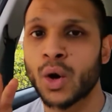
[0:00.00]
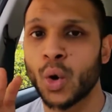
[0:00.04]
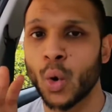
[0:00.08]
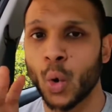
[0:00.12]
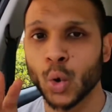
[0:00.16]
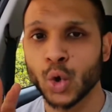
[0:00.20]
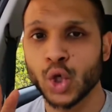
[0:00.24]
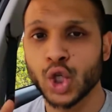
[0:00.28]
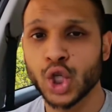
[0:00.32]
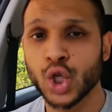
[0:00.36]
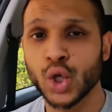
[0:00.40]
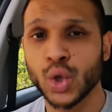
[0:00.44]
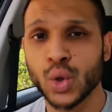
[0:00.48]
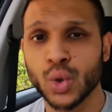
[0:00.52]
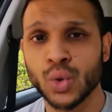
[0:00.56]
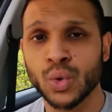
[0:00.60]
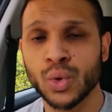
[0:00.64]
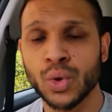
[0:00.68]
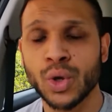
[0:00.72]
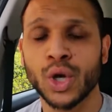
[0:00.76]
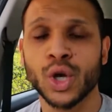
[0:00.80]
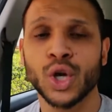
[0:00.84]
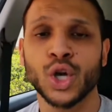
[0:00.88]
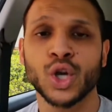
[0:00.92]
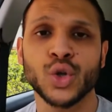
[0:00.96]
Or
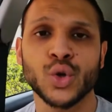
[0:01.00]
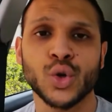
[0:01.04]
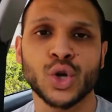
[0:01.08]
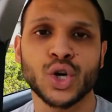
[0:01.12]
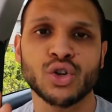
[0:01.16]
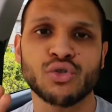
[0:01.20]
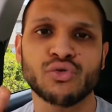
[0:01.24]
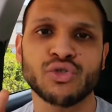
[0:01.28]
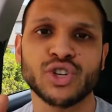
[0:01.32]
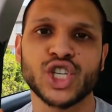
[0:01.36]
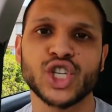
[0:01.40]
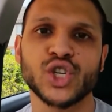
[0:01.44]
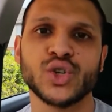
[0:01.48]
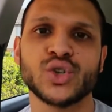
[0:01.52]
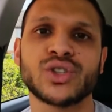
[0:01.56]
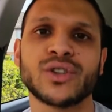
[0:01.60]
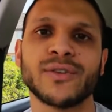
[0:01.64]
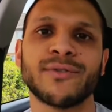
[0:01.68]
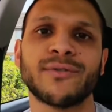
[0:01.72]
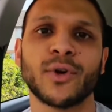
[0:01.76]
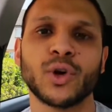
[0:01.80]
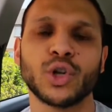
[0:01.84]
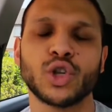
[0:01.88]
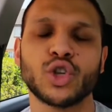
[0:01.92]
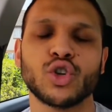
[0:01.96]
two, you could reduce
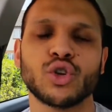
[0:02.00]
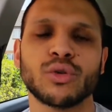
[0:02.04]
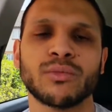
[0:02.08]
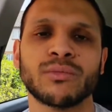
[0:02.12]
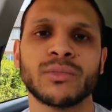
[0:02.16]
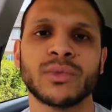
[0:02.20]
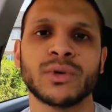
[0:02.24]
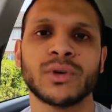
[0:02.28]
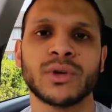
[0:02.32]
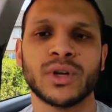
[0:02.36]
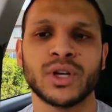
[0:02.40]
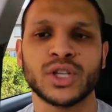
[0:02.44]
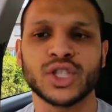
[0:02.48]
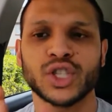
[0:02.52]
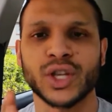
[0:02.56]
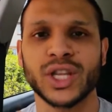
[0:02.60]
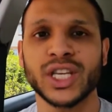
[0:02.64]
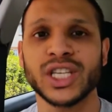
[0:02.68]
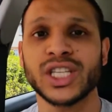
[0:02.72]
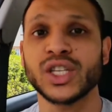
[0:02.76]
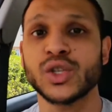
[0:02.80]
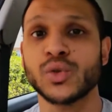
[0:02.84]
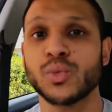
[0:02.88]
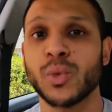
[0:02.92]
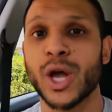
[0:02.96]
the volume. So
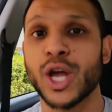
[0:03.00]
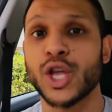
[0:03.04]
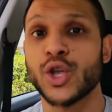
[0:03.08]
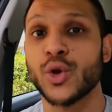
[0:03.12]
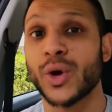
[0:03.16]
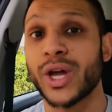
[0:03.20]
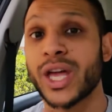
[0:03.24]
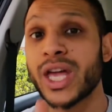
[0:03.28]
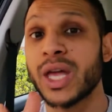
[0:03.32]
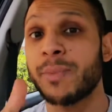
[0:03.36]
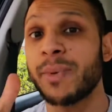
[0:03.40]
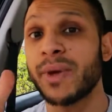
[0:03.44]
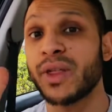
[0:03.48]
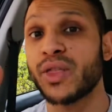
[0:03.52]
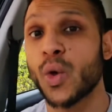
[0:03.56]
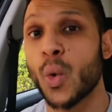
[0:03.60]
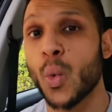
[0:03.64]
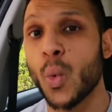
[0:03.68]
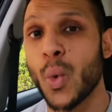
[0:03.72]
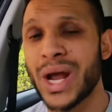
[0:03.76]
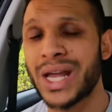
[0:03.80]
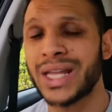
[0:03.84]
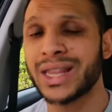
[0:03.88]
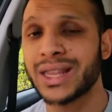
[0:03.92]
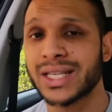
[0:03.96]
this is where you're keeping the
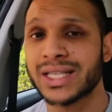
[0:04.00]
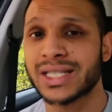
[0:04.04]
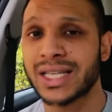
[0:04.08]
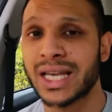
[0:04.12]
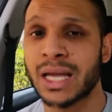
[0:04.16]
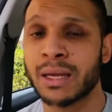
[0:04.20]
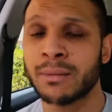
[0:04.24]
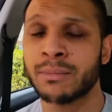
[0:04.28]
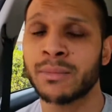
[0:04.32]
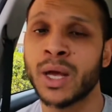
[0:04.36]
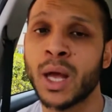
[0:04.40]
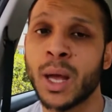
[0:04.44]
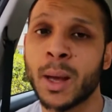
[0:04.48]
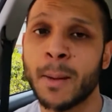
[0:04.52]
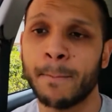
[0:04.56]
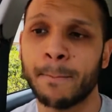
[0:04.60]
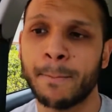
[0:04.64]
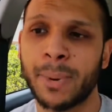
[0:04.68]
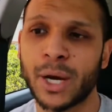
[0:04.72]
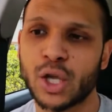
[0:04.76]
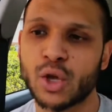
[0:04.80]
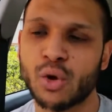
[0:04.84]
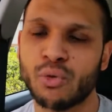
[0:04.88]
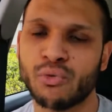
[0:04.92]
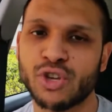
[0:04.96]
weight the same,
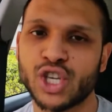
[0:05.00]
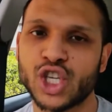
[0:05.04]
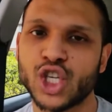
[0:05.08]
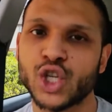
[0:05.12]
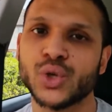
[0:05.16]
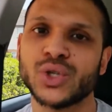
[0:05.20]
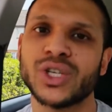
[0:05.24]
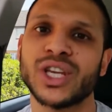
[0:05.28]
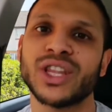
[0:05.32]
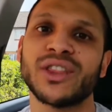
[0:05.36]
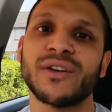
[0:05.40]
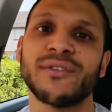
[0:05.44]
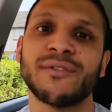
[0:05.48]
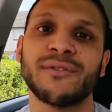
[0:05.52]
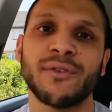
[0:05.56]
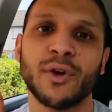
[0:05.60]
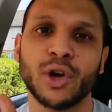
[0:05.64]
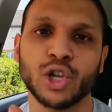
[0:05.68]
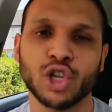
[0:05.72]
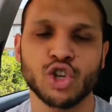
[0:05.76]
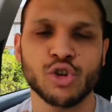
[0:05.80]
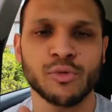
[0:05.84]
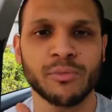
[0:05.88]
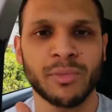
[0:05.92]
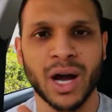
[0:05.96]
but you're reducing the
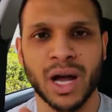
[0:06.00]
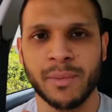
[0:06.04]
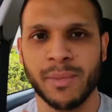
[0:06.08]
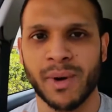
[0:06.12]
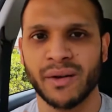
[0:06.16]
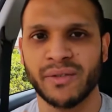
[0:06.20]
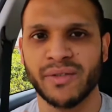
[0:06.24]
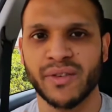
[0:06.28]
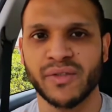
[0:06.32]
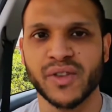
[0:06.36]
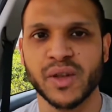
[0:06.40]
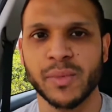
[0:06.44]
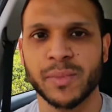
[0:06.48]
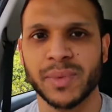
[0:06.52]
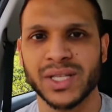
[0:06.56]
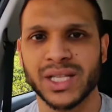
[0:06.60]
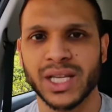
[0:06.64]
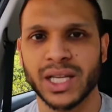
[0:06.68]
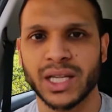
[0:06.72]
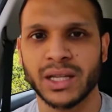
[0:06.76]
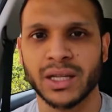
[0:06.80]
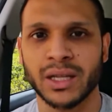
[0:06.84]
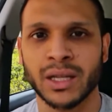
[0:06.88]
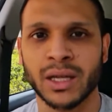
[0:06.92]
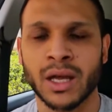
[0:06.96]
volume by about
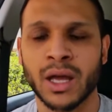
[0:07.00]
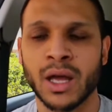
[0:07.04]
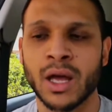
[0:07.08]
50%.